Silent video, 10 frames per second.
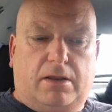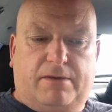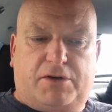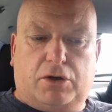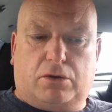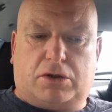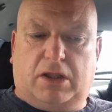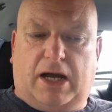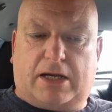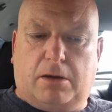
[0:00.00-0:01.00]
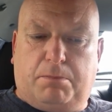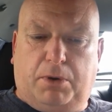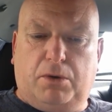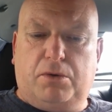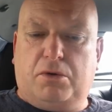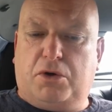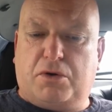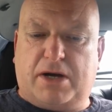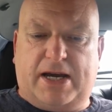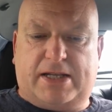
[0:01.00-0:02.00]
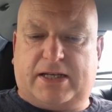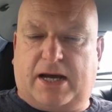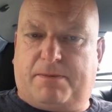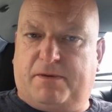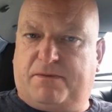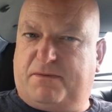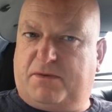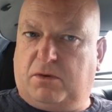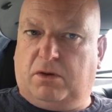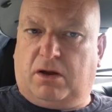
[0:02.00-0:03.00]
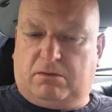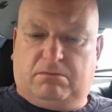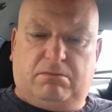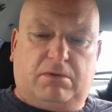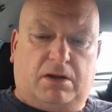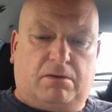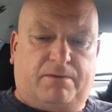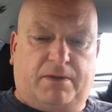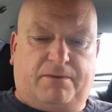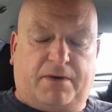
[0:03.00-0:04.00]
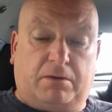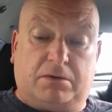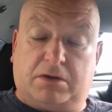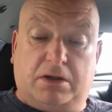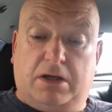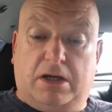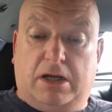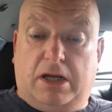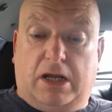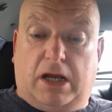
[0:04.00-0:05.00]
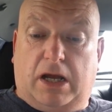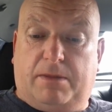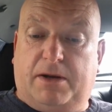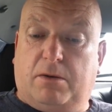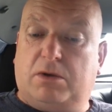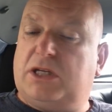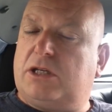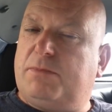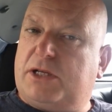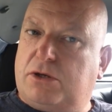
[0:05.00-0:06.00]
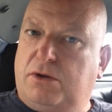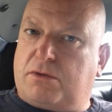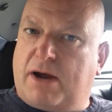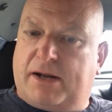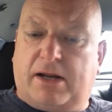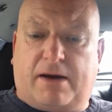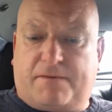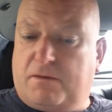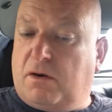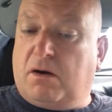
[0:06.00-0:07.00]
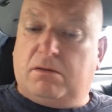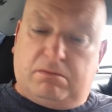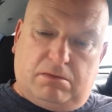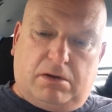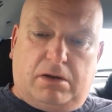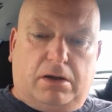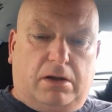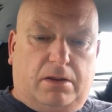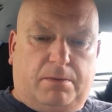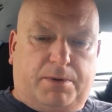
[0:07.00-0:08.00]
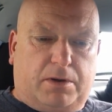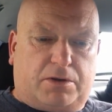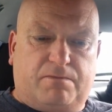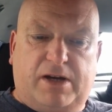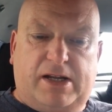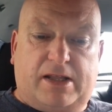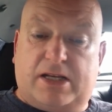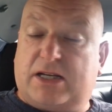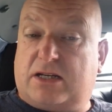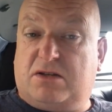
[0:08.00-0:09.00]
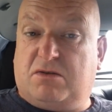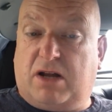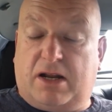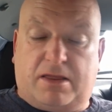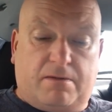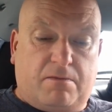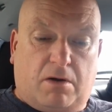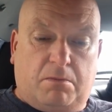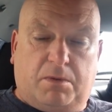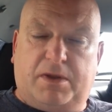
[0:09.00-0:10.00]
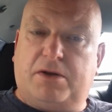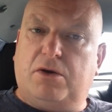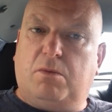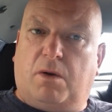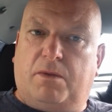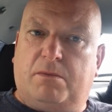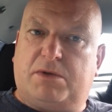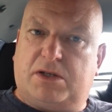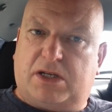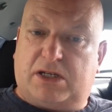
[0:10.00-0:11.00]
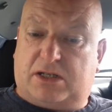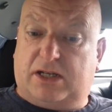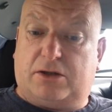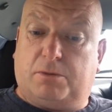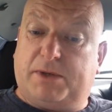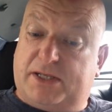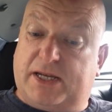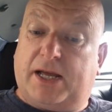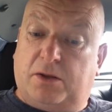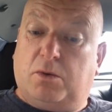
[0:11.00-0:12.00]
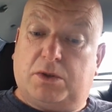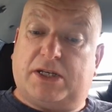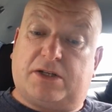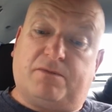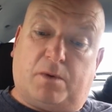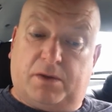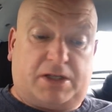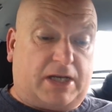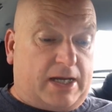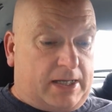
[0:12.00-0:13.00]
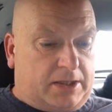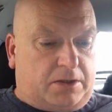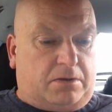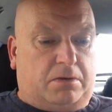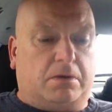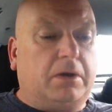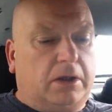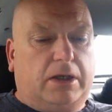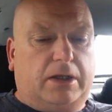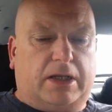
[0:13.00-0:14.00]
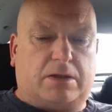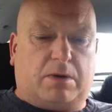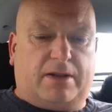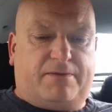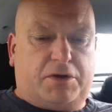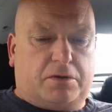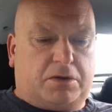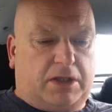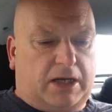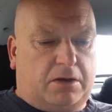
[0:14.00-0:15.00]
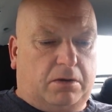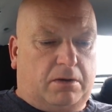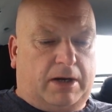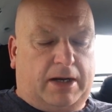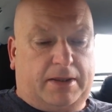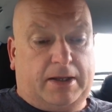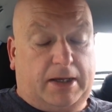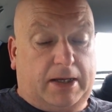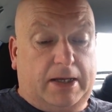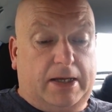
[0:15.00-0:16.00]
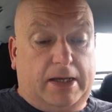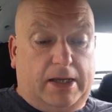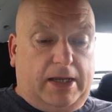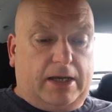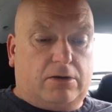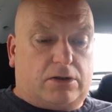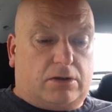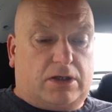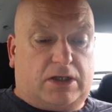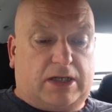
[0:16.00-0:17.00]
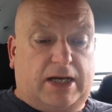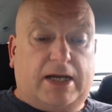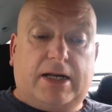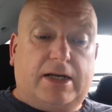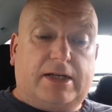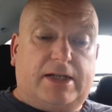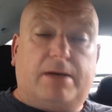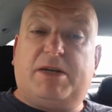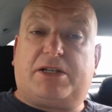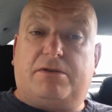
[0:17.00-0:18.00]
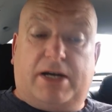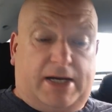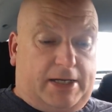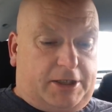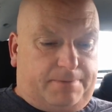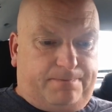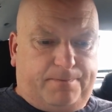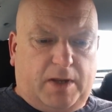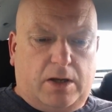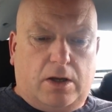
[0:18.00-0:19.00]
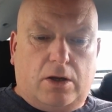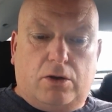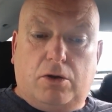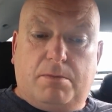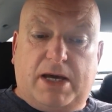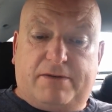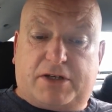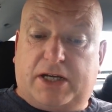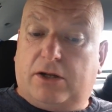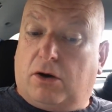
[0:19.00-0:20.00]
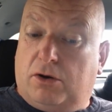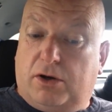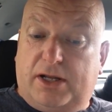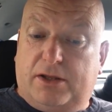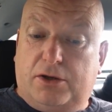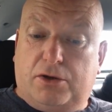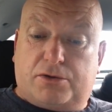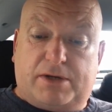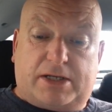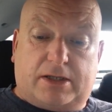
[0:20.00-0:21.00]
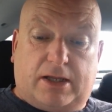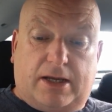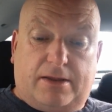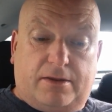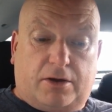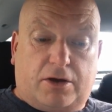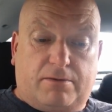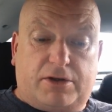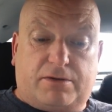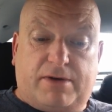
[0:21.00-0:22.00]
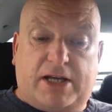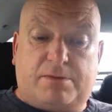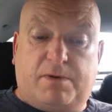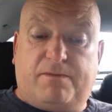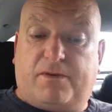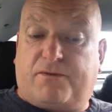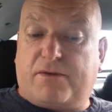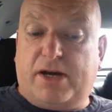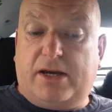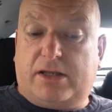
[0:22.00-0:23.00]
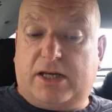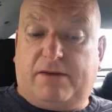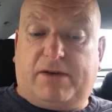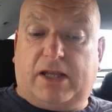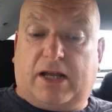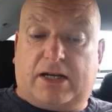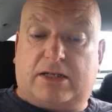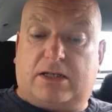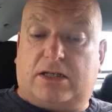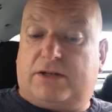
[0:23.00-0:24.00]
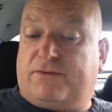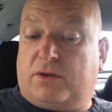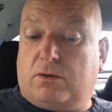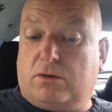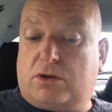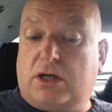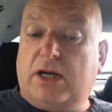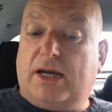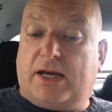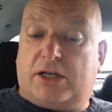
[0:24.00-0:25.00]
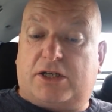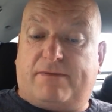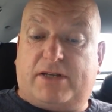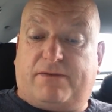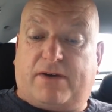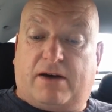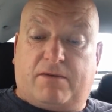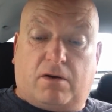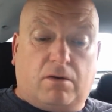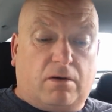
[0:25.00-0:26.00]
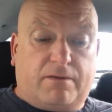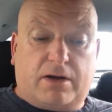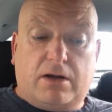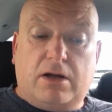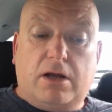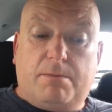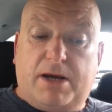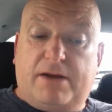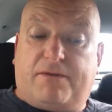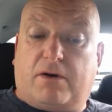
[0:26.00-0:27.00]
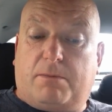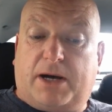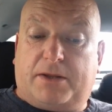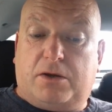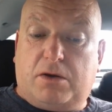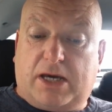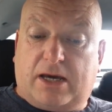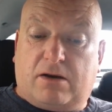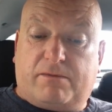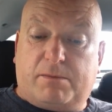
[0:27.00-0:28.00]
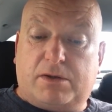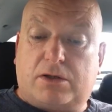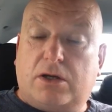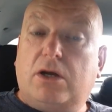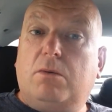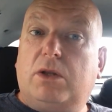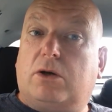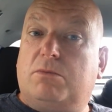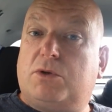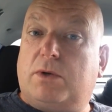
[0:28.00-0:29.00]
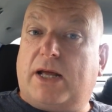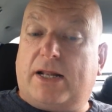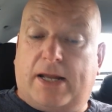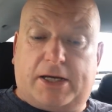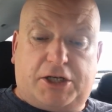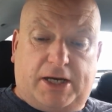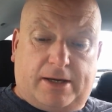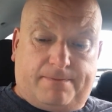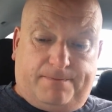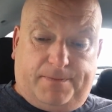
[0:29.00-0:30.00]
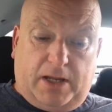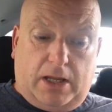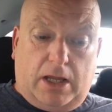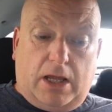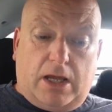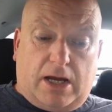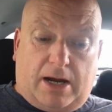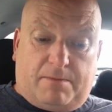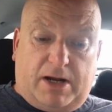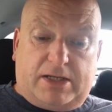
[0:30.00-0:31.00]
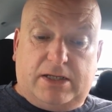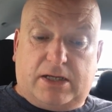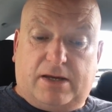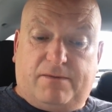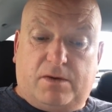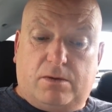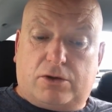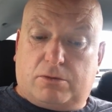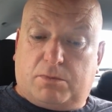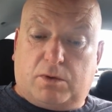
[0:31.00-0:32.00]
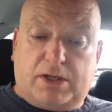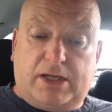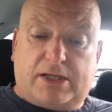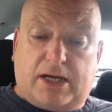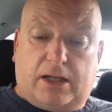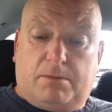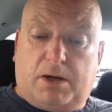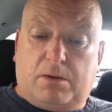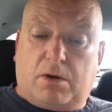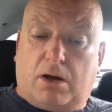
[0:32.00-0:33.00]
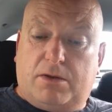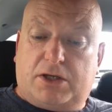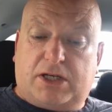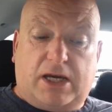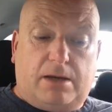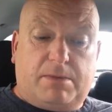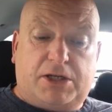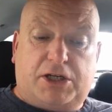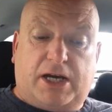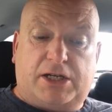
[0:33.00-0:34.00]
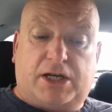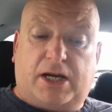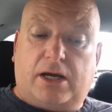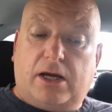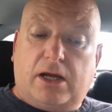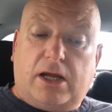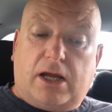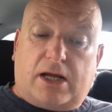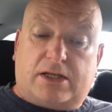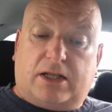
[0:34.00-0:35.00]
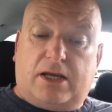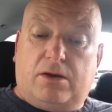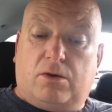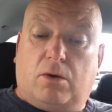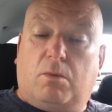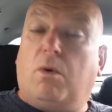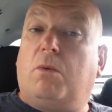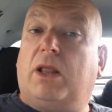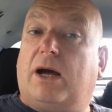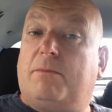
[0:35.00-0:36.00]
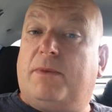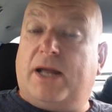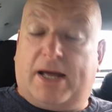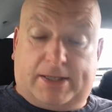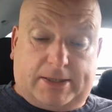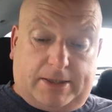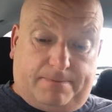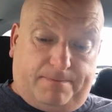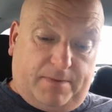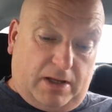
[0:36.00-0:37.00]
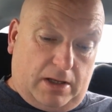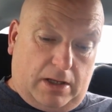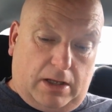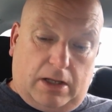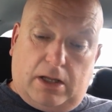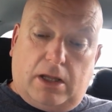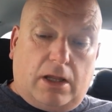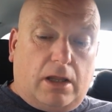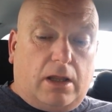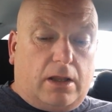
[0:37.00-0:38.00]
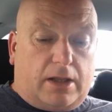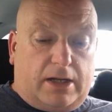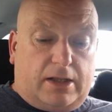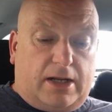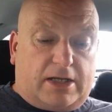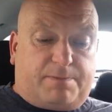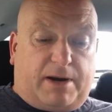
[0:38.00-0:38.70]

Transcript: They've chosen like a blue grey type of colour, you know, for the font. Uh, they don't want it to be too threatening, after all the person reading this hasn't done anything wrong, but they do want them to, to sit up and take notice of what they're saying, so that's why they've chosen that colour, I think. It goes on to say, Dear Mr H, you may have seen or heard in the news recently that the current arrangement for free TV licences for those aged 75 or over, paid for by the UK government, will come to an end next year. I'm writing to give you some more detail about how the scheme is changing and to let you know what will happen next. Then in the next